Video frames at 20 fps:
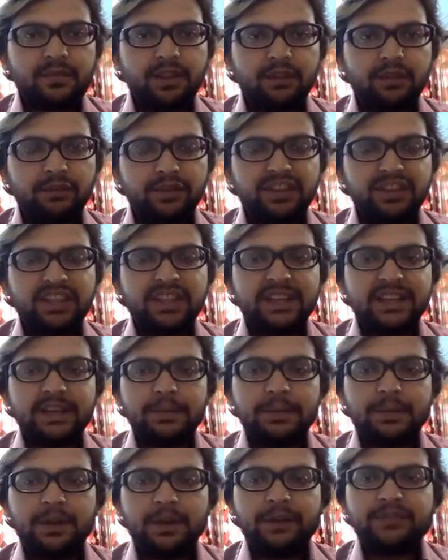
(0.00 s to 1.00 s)
with the
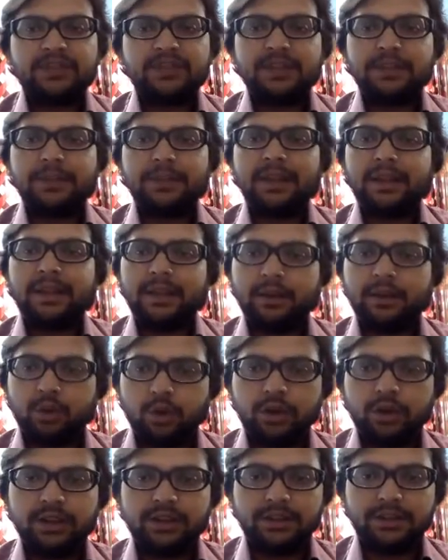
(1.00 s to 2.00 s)
help of some
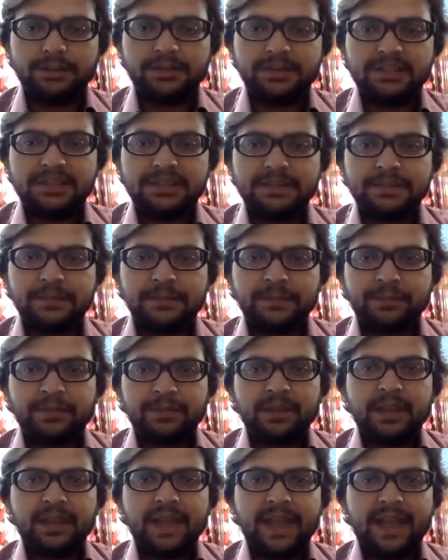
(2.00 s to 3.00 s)
algorithms.
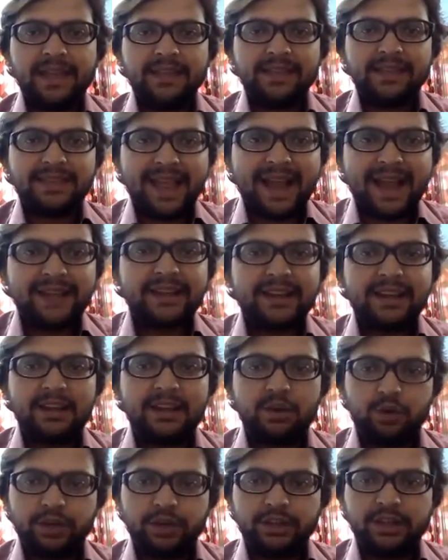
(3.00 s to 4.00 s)
And that
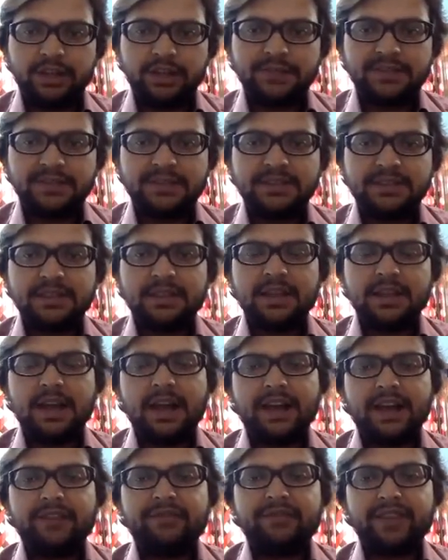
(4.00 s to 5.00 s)
algorithms
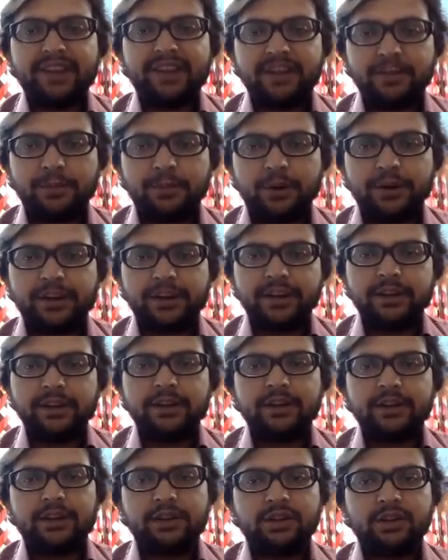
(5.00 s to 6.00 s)
are very important
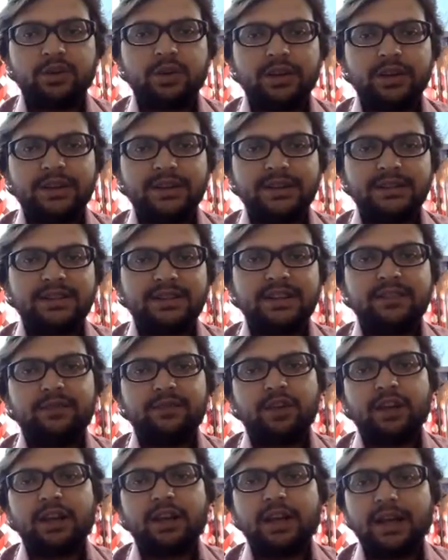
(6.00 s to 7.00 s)
to understand
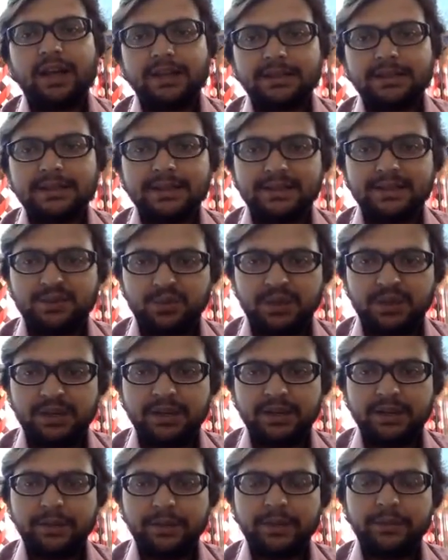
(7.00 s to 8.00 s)
for us as well.
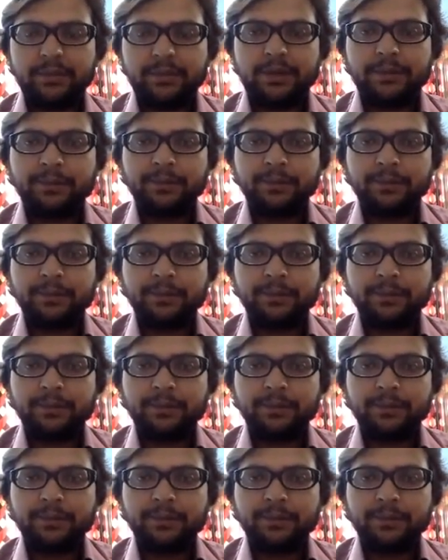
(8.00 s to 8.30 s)
Remember,